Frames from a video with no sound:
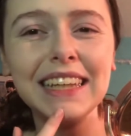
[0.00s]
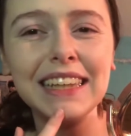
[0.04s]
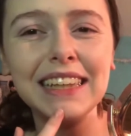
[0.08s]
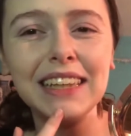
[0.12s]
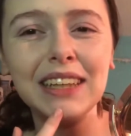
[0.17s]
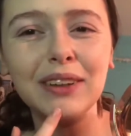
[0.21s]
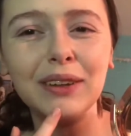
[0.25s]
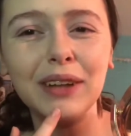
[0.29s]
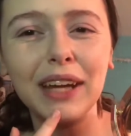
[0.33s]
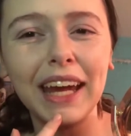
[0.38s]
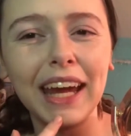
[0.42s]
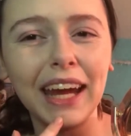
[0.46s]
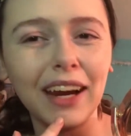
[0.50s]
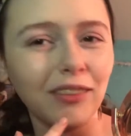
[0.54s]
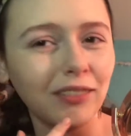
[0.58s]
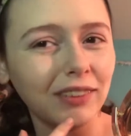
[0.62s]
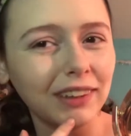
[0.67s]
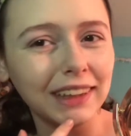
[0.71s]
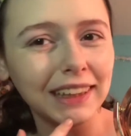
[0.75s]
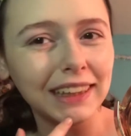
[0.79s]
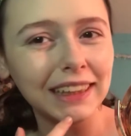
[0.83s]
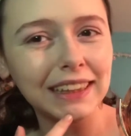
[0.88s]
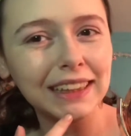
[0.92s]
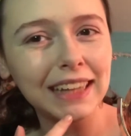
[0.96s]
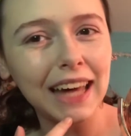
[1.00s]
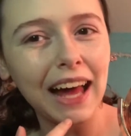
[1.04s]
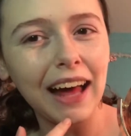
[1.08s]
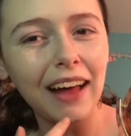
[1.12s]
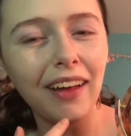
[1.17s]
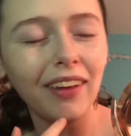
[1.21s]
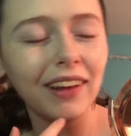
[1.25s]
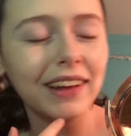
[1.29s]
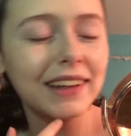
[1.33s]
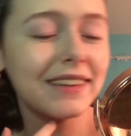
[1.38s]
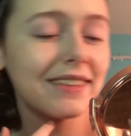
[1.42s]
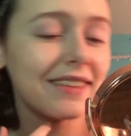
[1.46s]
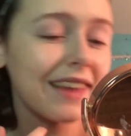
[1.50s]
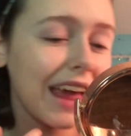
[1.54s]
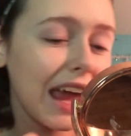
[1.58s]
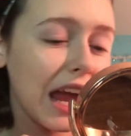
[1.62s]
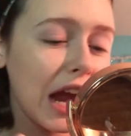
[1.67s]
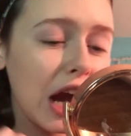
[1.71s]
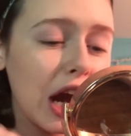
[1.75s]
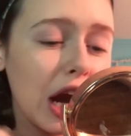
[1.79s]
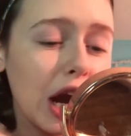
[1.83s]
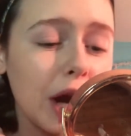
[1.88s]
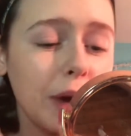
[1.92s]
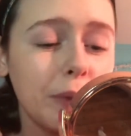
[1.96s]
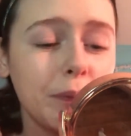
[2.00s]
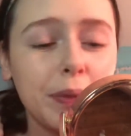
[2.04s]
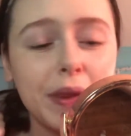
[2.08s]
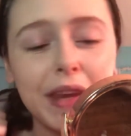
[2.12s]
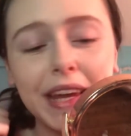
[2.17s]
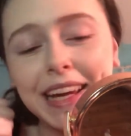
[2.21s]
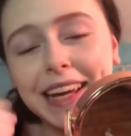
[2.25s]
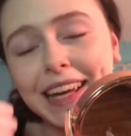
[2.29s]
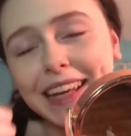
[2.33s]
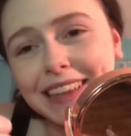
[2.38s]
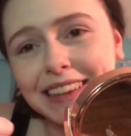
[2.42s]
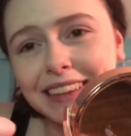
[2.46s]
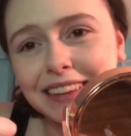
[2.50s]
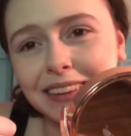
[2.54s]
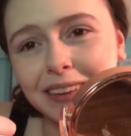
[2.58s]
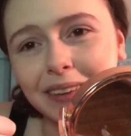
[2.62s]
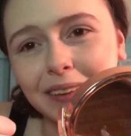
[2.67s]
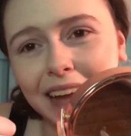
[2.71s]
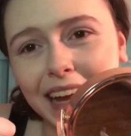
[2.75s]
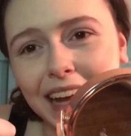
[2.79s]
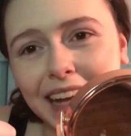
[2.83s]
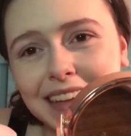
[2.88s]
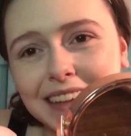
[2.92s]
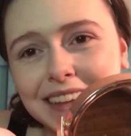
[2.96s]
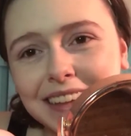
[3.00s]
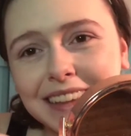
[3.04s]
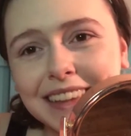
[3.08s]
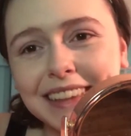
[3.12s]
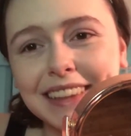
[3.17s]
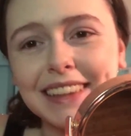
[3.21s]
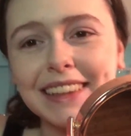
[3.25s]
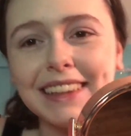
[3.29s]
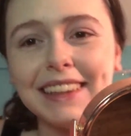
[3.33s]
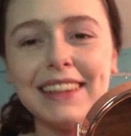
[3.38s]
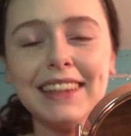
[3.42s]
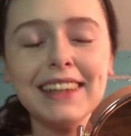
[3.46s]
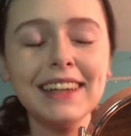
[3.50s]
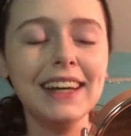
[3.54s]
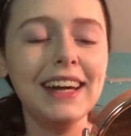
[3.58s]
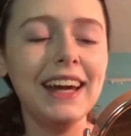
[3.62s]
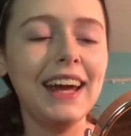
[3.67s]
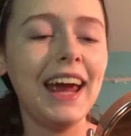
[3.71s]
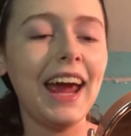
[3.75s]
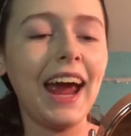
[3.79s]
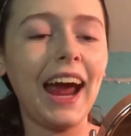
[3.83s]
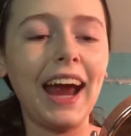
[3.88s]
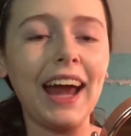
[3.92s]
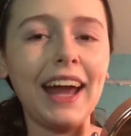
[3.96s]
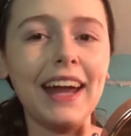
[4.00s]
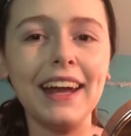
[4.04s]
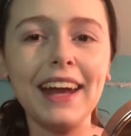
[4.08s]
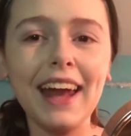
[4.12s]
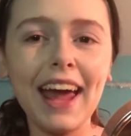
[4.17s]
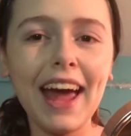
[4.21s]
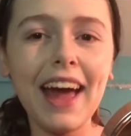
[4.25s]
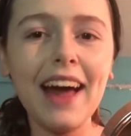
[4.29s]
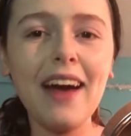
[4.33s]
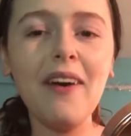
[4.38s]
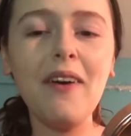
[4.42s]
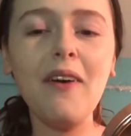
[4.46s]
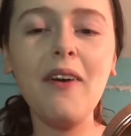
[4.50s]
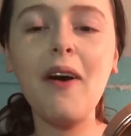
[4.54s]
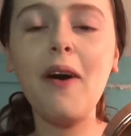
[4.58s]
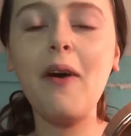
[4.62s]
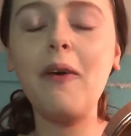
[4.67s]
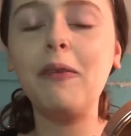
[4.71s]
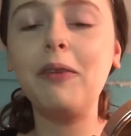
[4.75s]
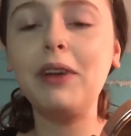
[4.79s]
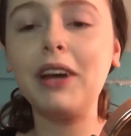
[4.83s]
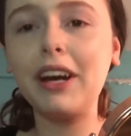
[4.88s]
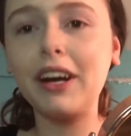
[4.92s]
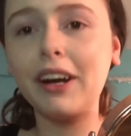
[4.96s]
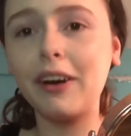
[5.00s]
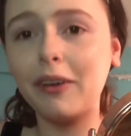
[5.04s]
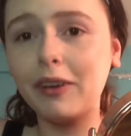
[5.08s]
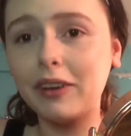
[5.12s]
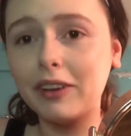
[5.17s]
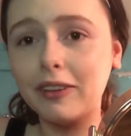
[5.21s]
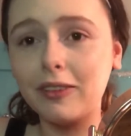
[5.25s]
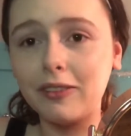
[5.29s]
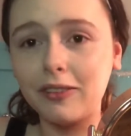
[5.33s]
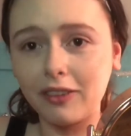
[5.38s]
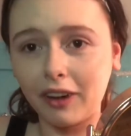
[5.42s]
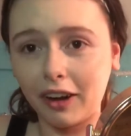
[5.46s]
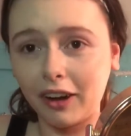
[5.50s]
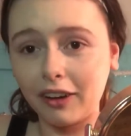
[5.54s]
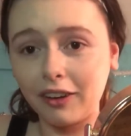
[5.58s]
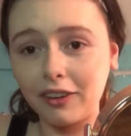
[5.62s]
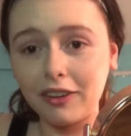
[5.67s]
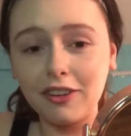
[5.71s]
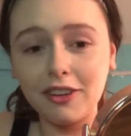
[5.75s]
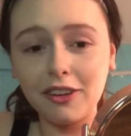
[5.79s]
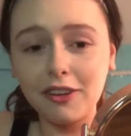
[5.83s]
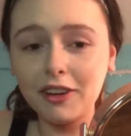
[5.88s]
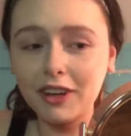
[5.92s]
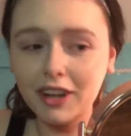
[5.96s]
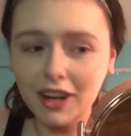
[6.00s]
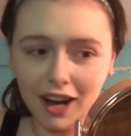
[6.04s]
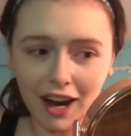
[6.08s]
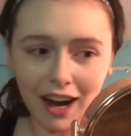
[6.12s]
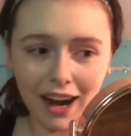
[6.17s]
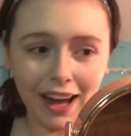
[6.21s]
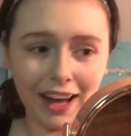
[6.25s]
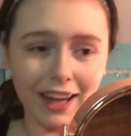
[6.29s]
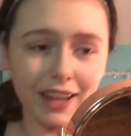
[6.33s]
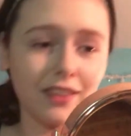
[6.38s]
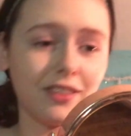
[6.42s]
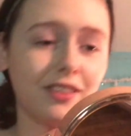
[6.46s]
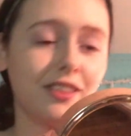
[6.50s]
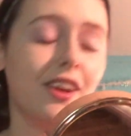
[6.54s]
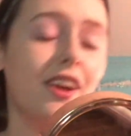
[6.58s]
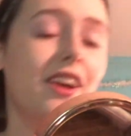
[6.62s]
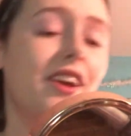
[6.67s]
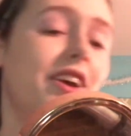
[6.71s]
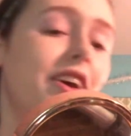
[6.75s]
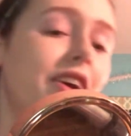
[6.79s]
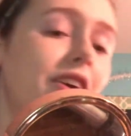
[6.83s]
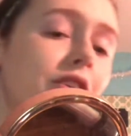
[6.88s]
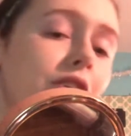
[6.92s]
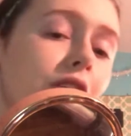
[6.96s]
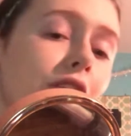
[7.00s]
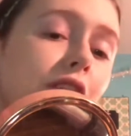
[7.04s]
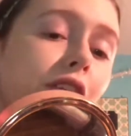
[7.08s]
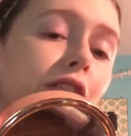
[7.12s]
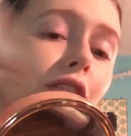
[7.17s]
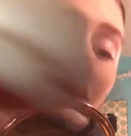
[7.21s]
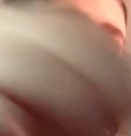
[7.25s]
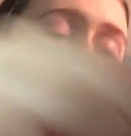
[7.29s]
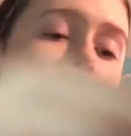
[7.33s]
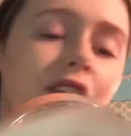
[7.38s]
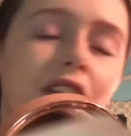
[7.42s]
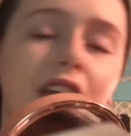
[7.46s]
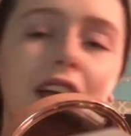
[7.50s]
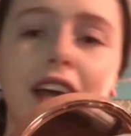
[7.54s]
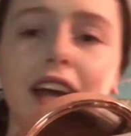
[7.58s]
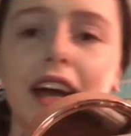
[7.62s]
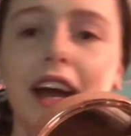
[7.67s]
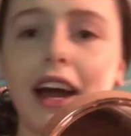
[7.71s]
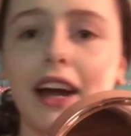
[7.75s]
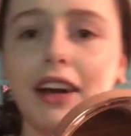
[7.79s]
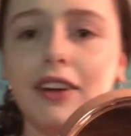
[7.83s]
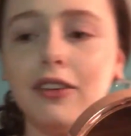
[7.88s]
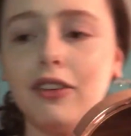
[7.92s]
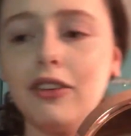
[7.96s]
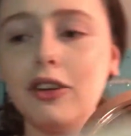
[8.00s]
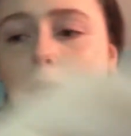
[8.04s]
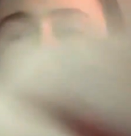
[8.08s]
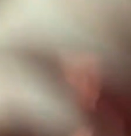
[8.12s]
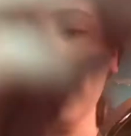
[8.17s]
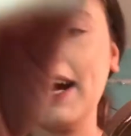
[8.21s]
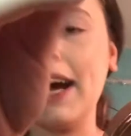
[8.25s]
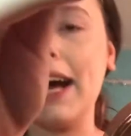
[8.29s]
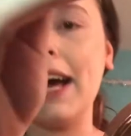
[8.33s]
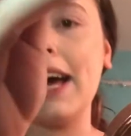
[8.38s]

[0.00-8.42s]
you can't really tell it's there. So that's good. And now we are going to start doing our eyes. So the first thing I do to my